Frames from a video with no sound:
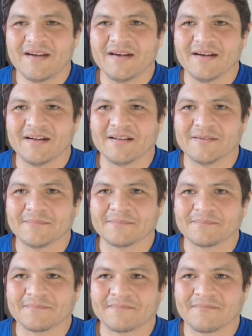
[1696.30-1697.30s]
um,
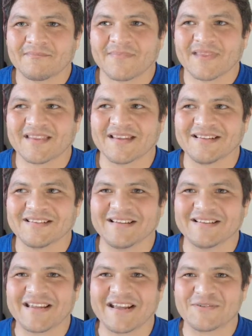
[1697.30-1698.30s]

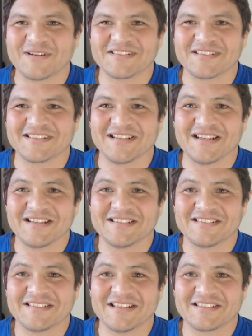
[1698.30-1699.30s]
that catch wrestling
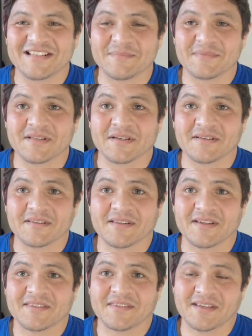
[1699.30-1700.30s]
does. A lot of times
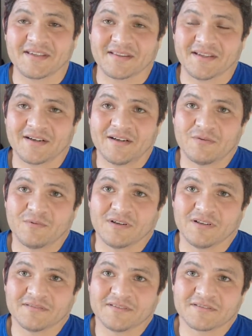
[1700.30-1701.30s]
they think like, oh
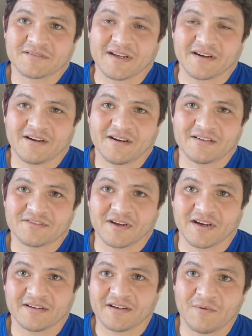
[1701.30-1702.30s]
well, this kind of hurts,
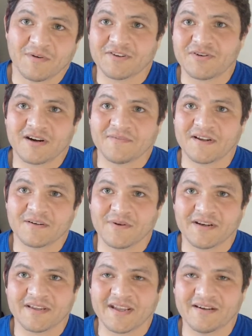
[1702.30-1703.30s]
so I want to try to find a
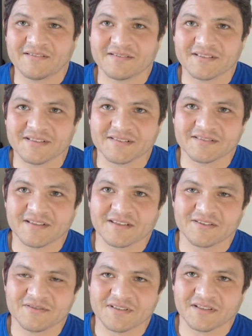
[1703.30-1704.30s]
way to counter this, like
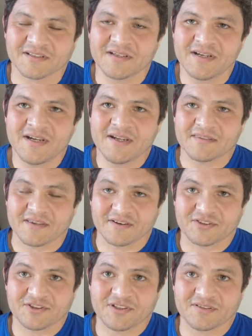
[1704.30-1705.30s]
using their
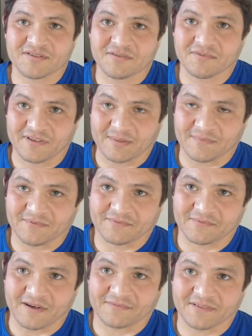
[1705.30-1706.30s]
jujitsu frame of
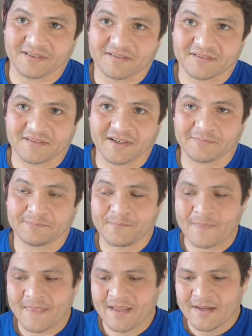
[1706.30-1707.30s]
reference, right?
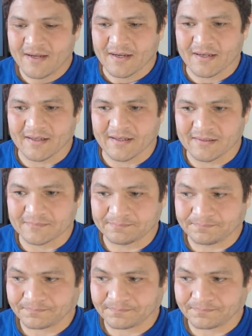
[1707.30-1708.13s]
Um,